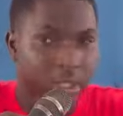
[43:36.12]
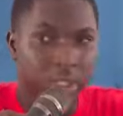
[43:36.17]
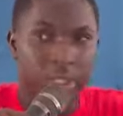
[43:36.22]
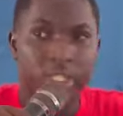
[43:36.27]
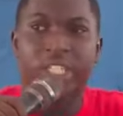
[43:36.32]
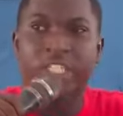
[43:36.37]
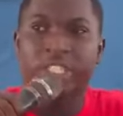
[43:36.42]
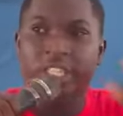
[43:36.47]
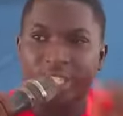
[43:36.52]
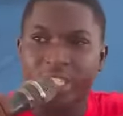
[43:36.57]

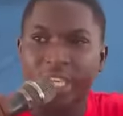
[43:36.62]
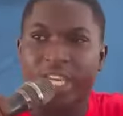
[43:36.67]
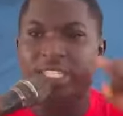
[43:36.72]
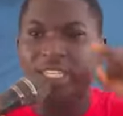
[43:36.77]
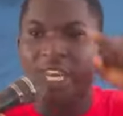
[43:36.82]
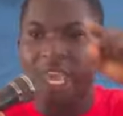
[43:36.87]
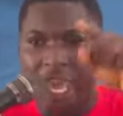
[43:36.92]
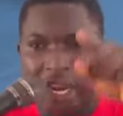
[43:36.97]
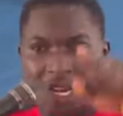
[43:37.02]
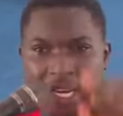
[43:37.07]
The teacher
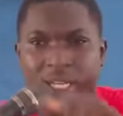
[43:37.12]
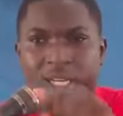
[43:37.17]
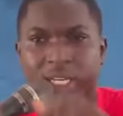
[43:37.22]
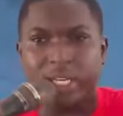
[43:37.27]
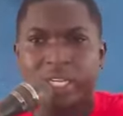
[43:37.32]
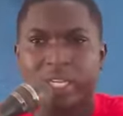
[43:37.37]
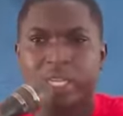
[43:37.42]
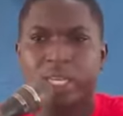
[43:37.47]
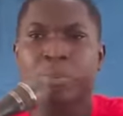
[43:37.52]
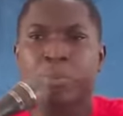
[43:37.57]

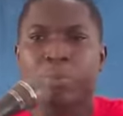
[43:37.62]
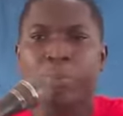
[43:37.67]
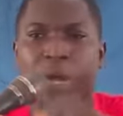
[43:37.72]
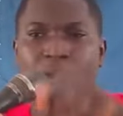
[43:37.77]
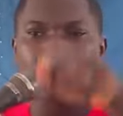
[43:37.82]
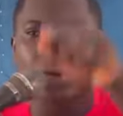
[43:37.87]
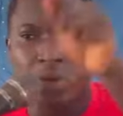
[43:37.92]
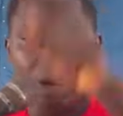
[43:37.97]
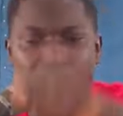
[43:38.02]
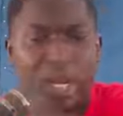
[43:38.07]
directly
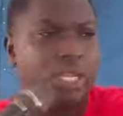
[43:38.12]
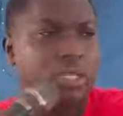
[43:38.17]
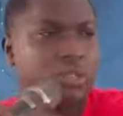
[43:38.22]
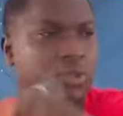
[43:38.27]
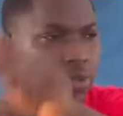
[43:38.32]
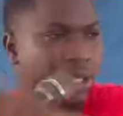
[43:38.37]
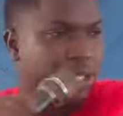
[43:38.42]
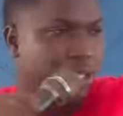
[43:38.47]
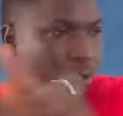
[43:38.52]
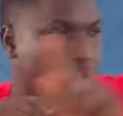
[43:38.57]
impacts knowledge
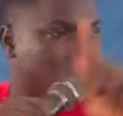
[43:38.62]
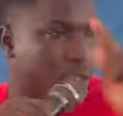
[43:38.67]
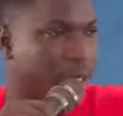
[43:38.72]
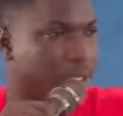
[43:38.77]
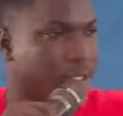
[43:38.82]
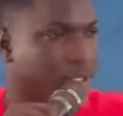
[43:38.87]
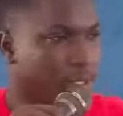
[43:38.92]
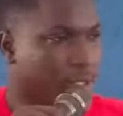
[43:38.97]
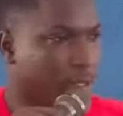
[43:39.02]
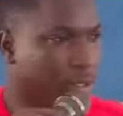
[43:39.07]
to the
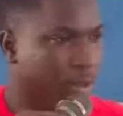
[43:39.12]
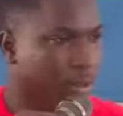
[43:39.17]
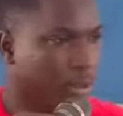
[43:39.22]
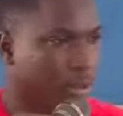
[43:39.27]
students.